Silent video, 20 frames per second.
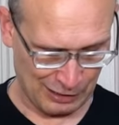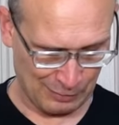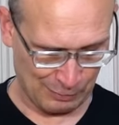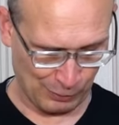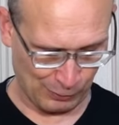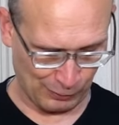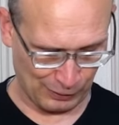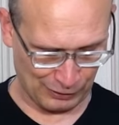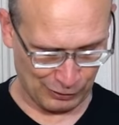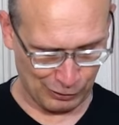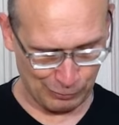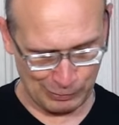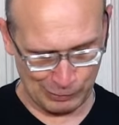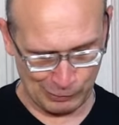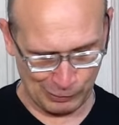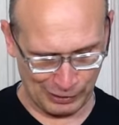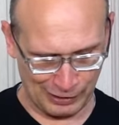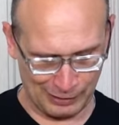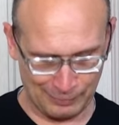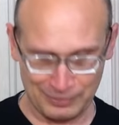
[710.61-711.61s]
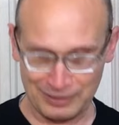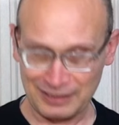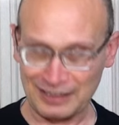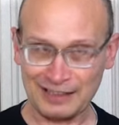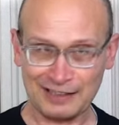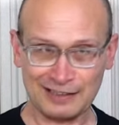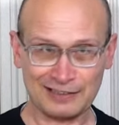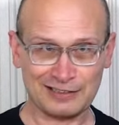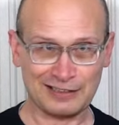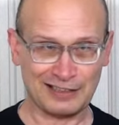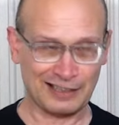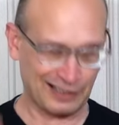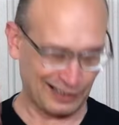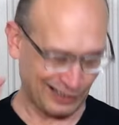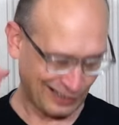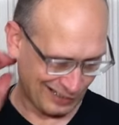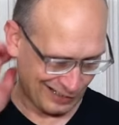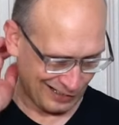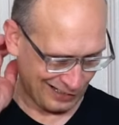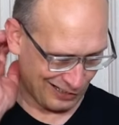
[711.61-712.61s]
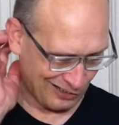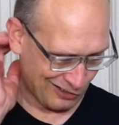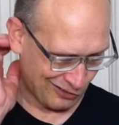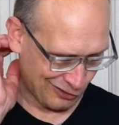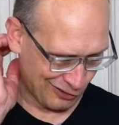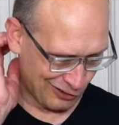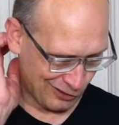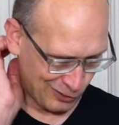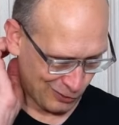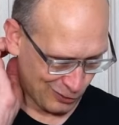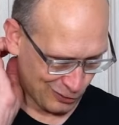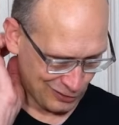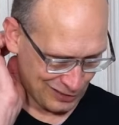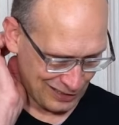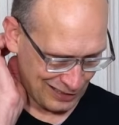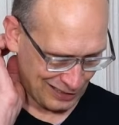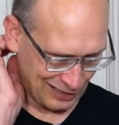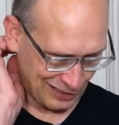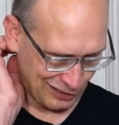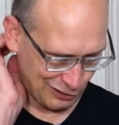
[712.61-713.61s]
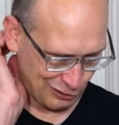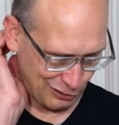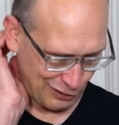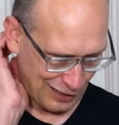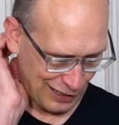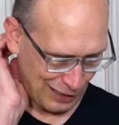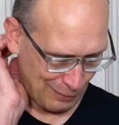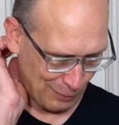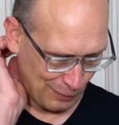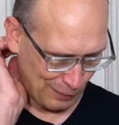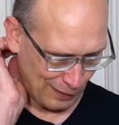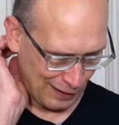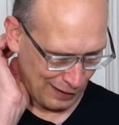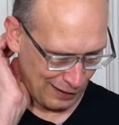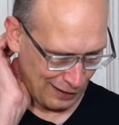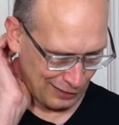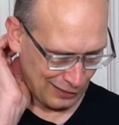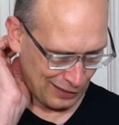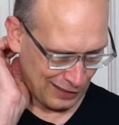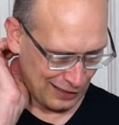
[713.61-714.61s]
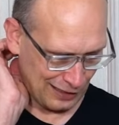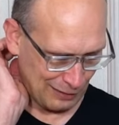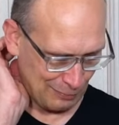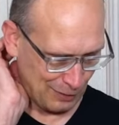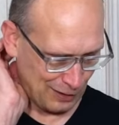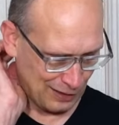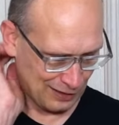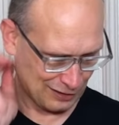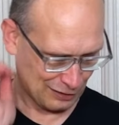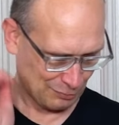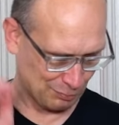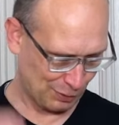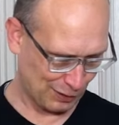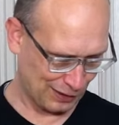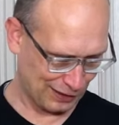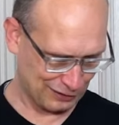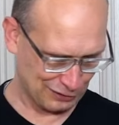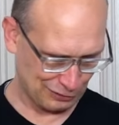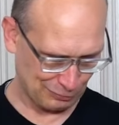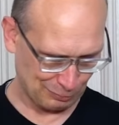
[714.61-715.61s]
But it could be one of them darts that you're not going to know until you try, but I think it may surprise